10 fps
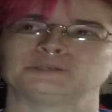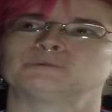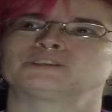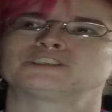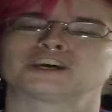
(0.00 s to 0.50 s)
You
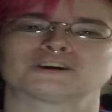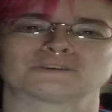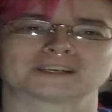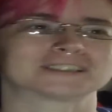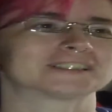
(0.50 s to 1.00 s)
would
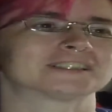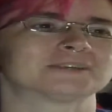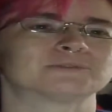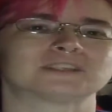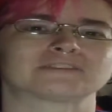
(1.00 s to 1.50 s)
know because
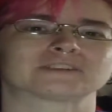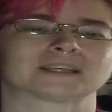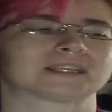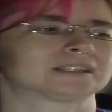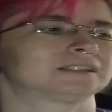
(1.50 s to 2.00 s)
it was never
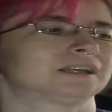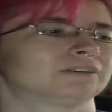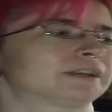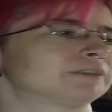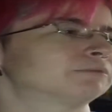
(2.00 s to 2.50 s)
like
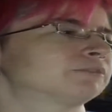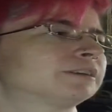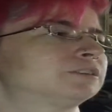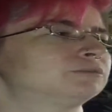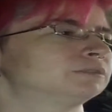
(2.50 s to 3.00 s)
okay, well
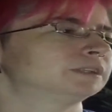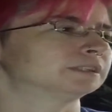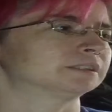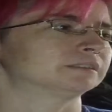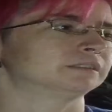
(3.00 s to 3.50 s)
Grace is doing
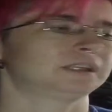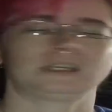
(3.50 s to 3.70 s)
this and you